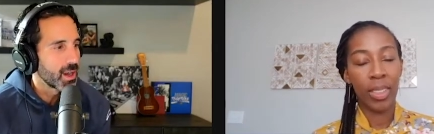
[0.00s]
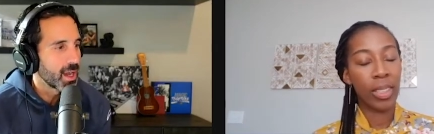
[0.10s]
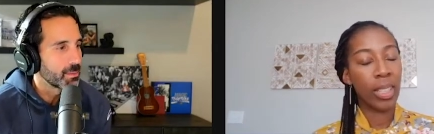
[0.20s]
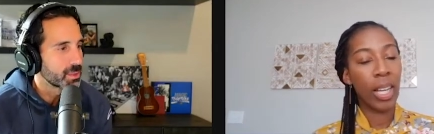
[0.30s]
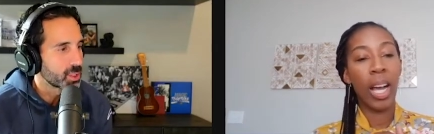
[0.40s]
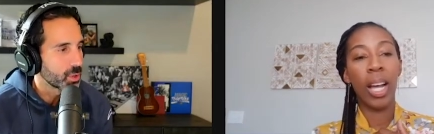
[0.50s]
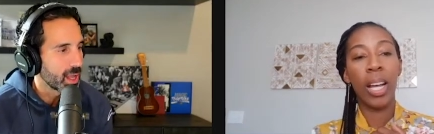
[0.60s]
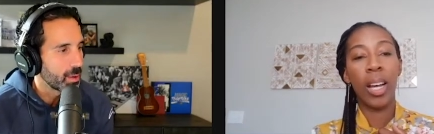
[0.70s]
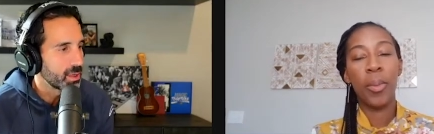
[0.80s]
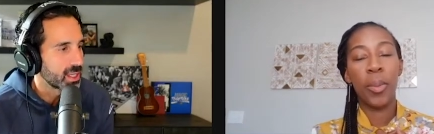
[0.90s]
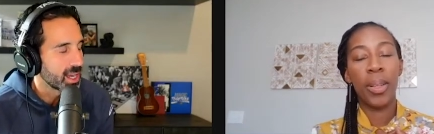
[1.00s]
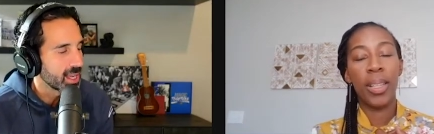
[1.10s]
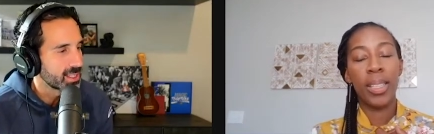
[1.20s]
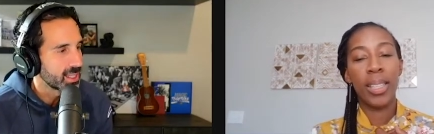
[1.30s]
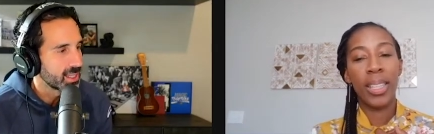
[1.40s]
Speaker 1: I'm so glad we
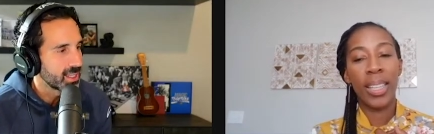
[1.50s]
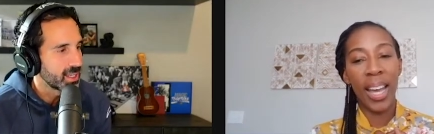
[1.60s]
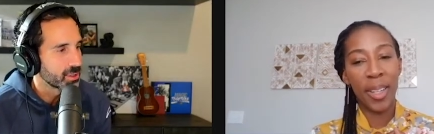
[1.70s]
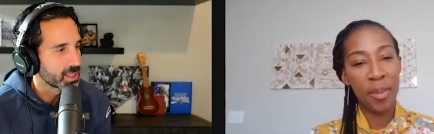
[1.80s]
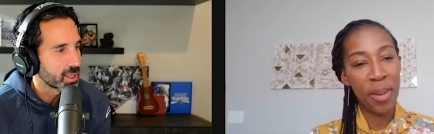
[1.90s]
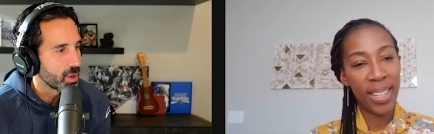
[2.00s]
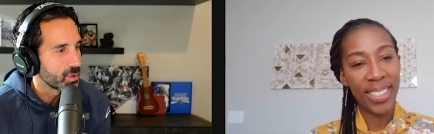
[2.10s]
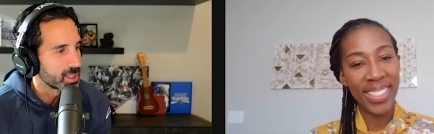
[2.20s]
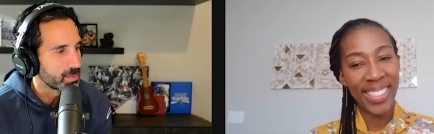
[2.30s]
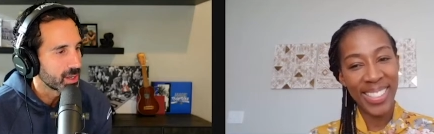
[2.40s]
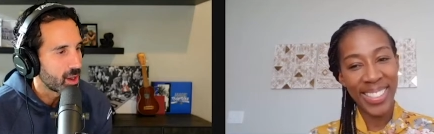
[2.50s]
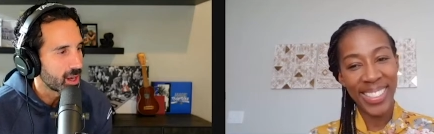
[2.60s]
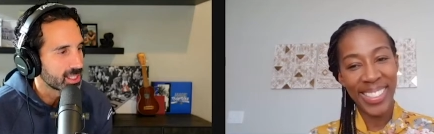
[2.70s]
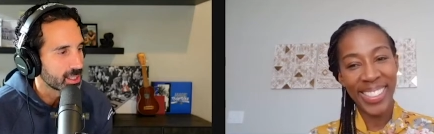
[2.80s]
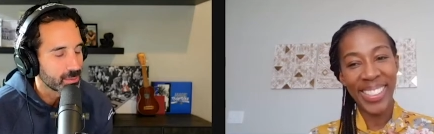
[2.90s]
connected years ago. It's been
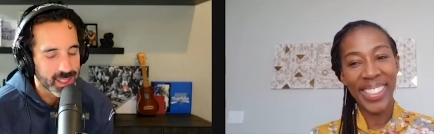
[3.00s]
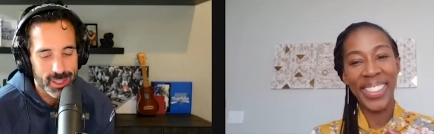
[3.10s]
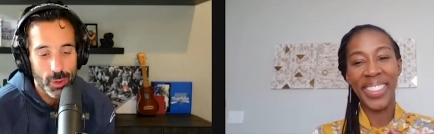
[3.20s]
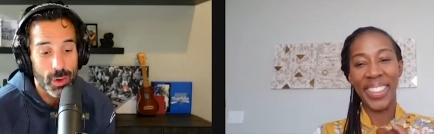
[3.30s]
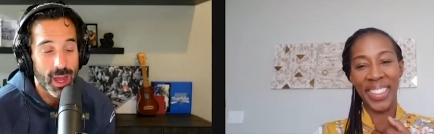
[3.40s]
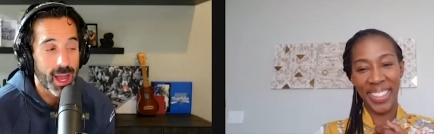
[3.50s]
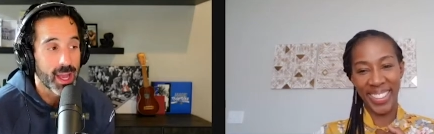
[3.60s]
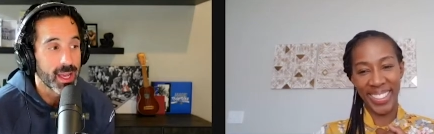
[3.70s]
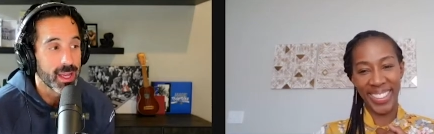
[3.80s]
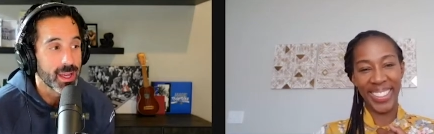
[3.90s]
awesome, and so I,